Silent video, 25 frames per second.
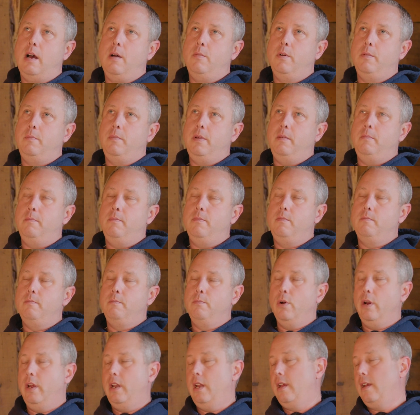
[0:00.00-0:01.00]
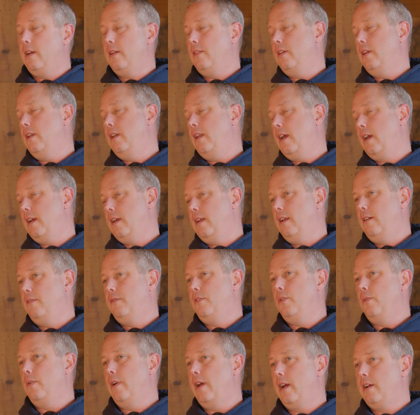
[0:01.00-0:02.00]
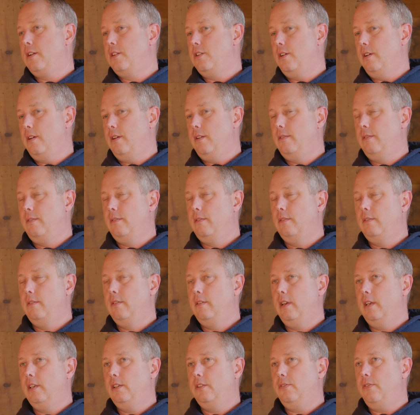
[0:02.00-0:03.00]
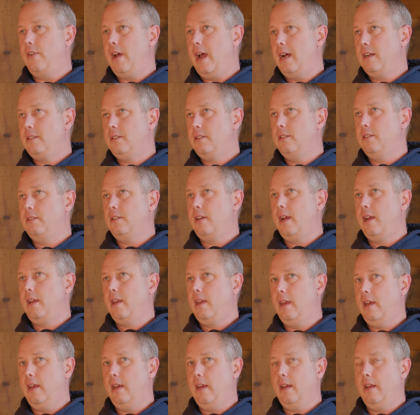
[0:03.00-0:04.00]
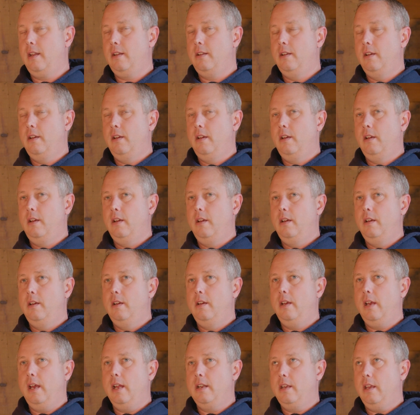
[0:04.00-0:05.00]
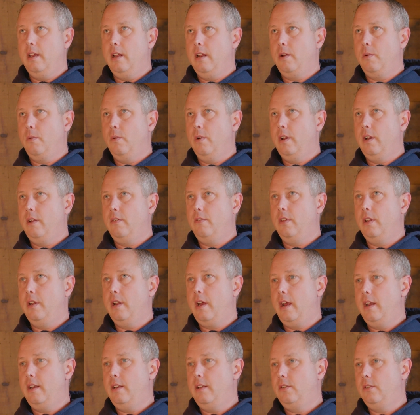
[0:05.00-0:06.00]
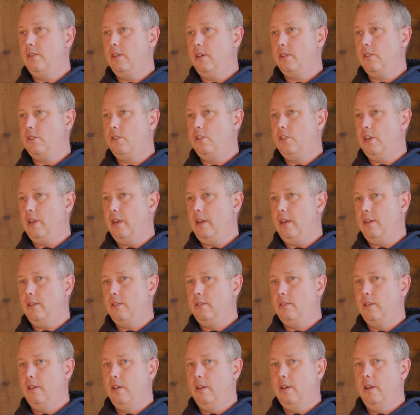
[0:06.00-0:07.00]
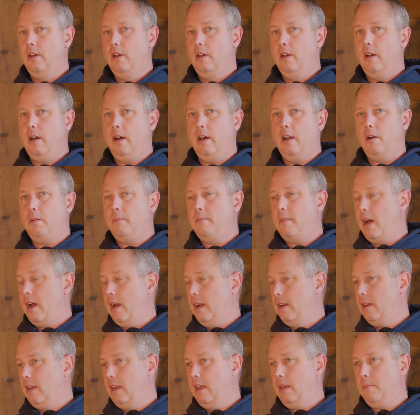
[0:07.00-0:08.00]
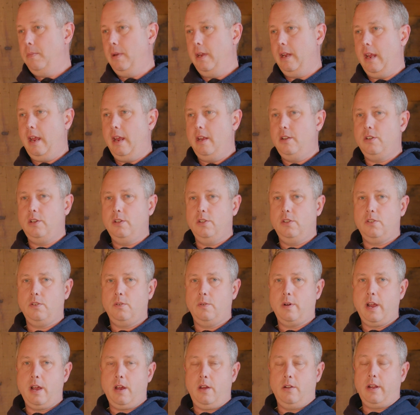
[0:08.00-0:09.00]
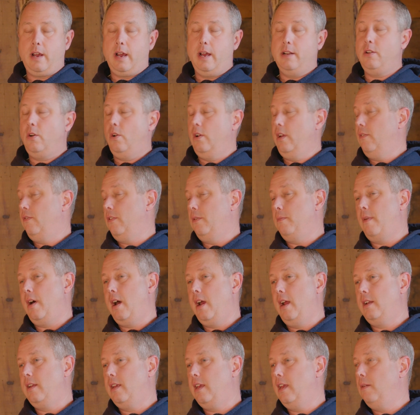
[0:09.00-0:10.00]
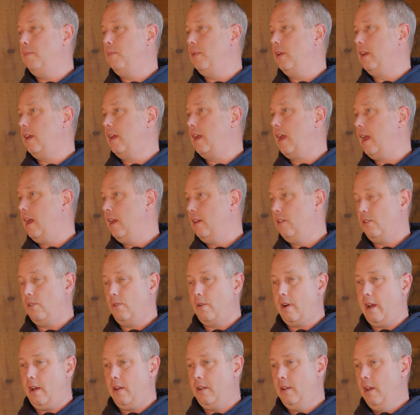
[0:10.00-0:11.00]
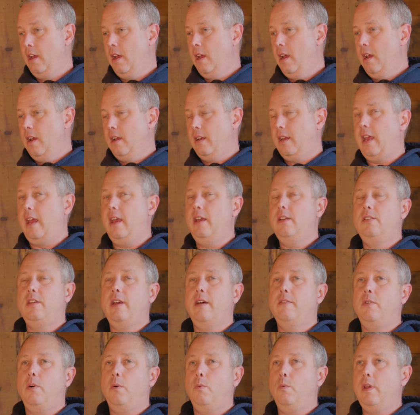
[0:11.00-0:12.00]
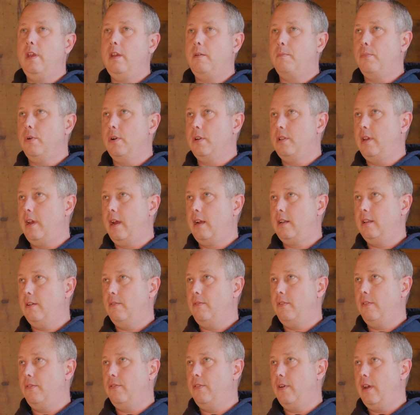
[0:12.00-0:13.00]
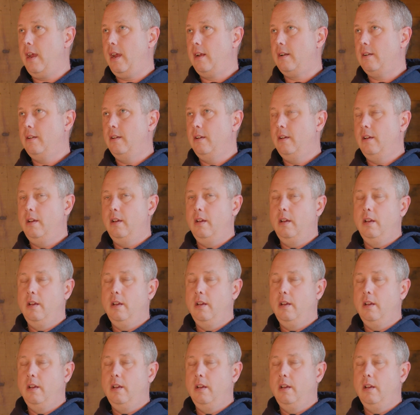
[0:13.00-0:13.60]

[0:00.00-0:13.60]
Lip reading: would be breeding in the negative direction as fast as I can and getting rid of the 96 Gs. I don't mind keeping H's around. I don't even mind keeping K's around. K's have a weak protective effect.